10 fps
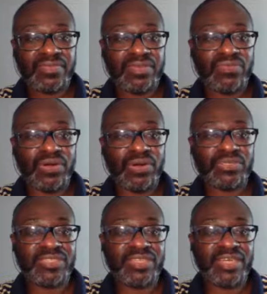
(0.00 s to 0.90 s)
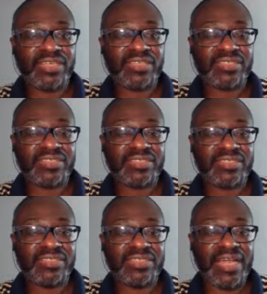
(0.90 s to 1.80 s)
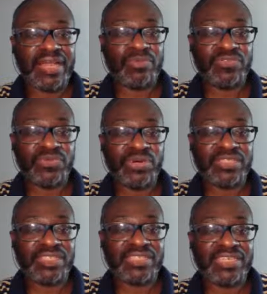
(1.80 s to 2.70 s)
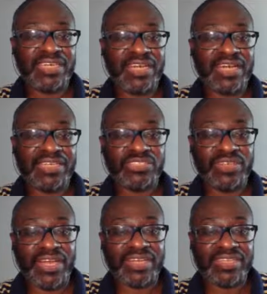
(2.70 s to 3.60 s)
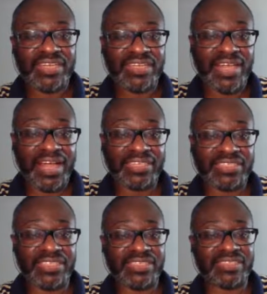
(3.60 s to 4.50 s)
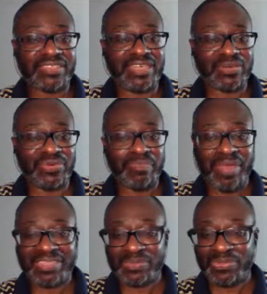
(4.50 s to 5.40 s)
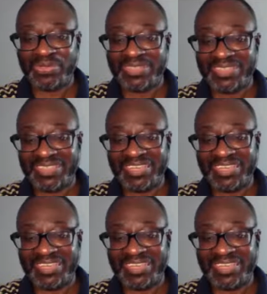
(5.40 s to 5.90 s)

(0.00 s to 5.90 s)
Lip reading: Ronan says, damn, a 14-year contract. I should have stuck with baseball instead.